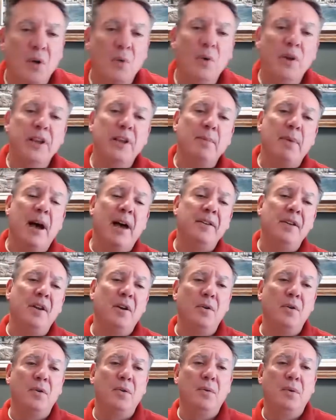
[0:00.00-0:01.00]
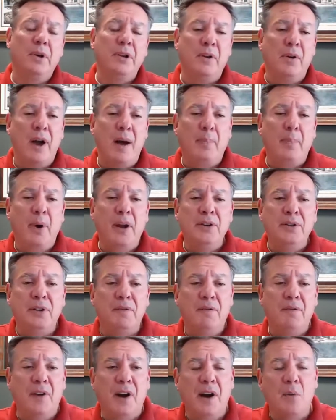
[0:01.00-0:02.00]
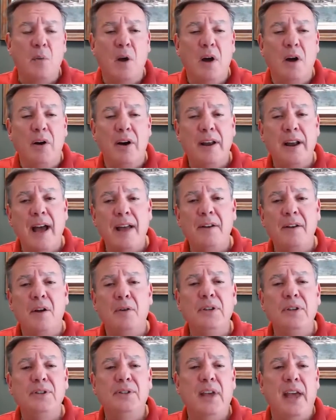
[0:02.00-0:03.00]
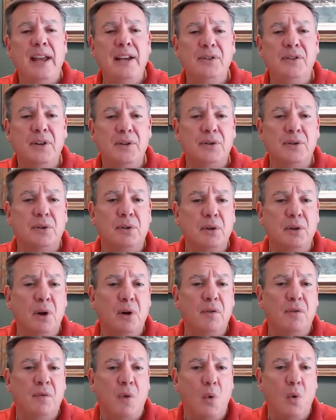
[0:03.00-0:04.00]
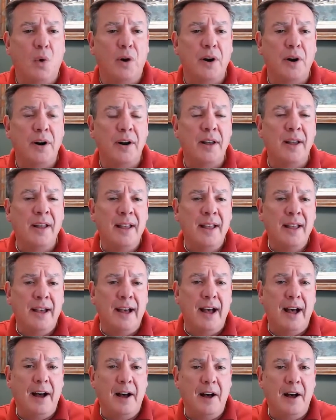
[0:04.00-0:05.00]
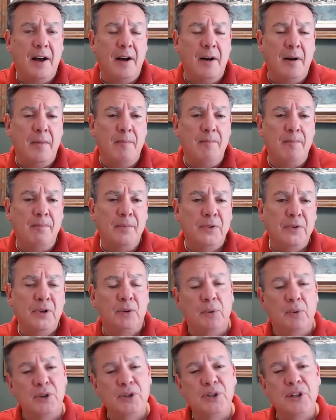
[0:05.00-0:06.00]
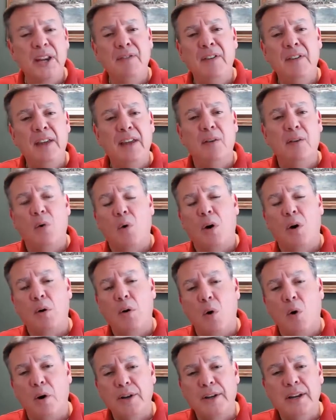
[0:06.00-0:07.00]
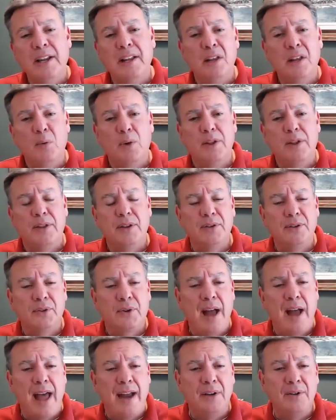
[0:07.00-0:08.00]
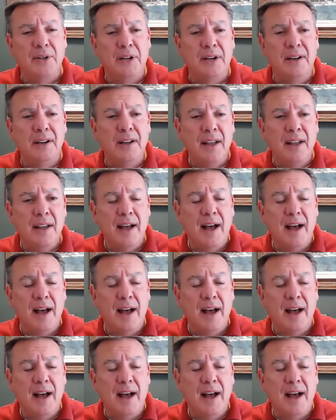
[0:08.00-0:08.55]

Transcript: William, I know your operation very well, and I know these agents look forward to receiving or dealing with this strategy